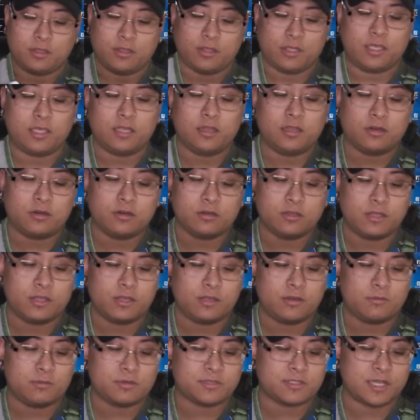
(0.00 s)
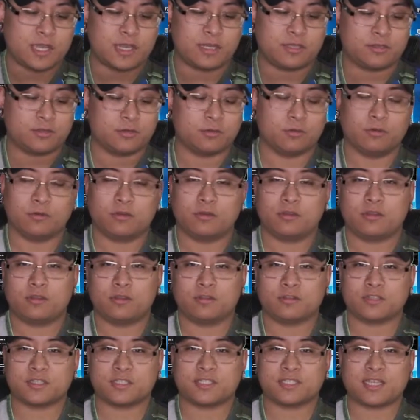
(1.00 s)
he literally was like, dude,
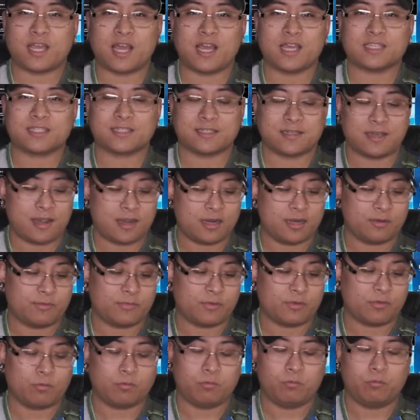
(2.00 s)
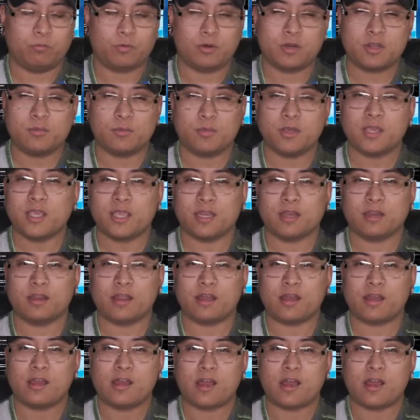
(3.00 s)
there's a size 9. I'm like, what do you mean?